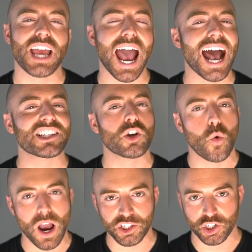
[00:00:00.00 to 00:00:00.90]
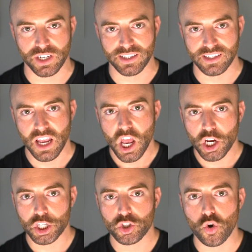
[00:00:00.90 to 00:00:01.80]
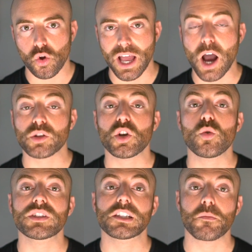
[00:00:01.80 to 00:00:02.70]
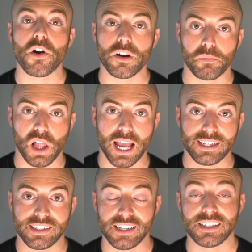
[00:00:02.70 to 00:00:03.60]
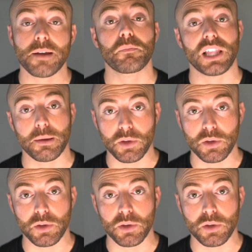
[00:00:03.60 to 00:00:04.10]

to ask questions, control household smart appliances, and play